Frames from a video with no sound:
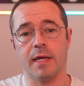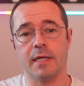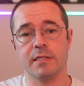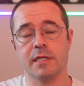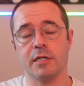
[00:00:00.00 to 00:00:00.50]

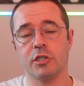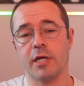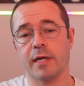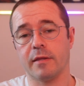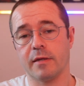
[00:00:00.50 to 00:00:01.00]
It's going to
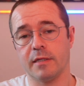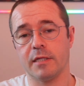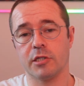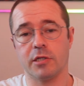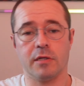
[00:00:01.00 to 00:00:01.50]
check the
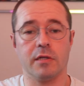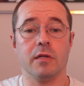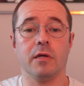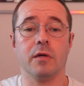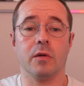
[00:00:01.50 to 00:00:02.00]

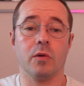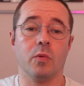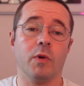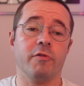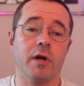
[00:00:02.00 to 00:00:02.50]
condition that
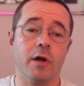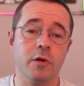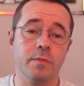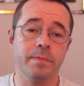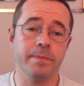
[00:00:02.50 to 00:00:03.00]
we're at
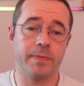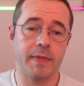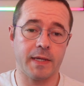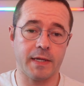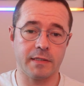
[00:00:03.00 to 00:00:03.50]
home.
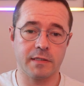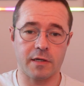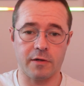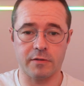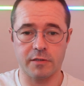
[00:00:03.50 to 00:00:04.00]
It's
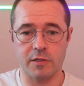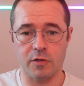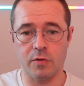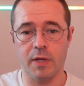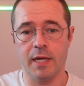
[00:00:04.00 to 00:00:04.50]
going
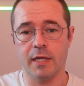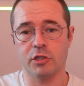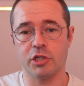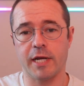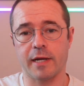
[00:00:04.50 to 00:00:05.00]
to
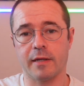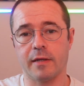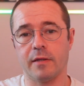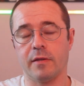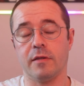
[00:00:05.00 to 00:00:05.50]

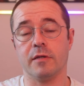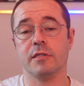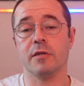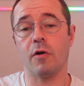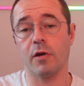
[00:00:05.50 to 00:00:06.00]
check the
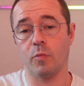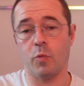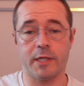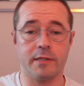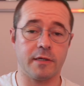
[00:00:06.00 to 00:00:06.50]
time
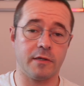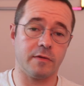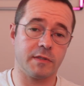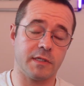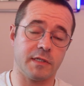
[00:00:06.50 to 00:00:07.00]
window
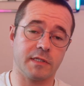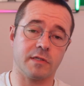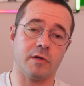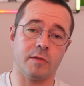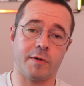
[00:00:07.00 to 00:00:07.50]
to
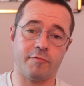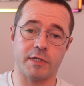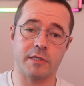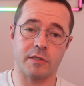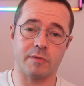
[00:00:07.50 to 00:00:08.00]
decide whether
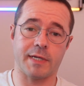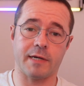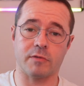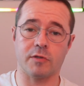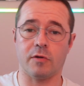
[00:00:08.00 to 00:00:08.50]
it's good to
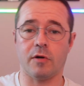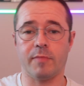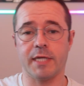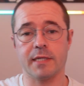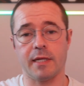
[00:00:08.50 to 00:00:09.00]
announce or not.
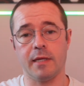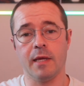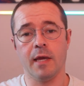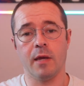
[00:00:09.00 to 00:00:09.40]
Basically,